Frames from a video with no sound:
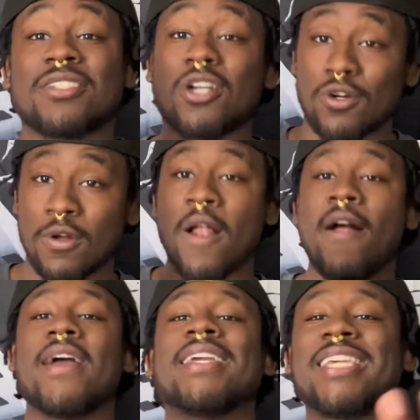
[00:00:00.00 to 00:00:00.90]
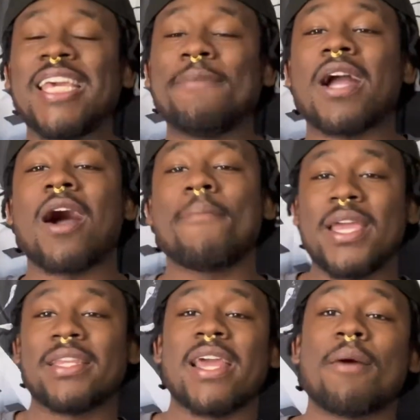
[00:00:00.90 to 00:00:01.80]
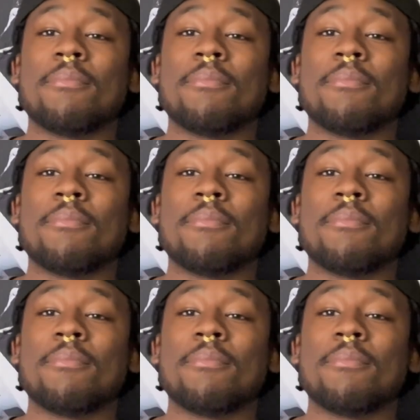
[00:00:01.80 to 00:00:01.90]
So keep commenting down